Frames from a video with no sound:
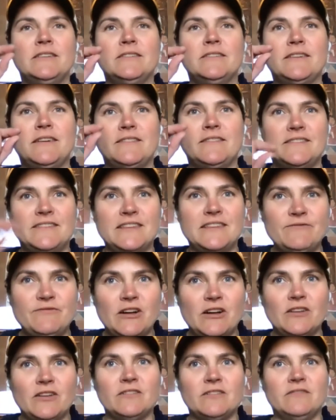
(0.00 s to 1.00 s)
the
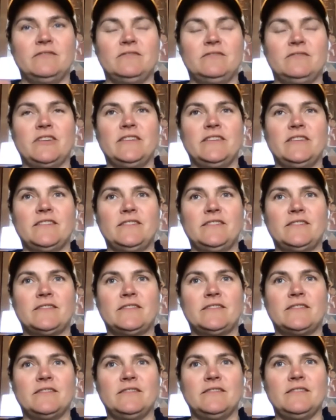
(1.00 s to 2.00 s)
default
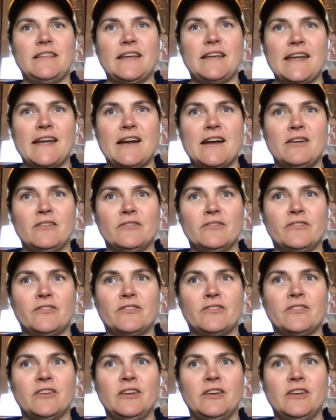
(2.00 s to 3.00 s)
Genesis
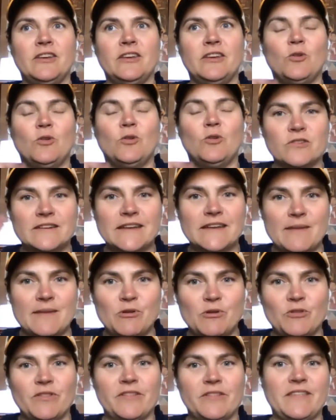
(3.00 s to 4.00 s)
layouts, or you can
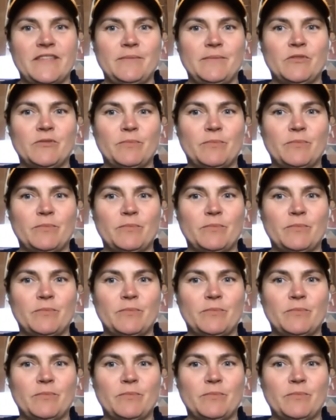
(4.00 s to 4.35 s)
enable the theme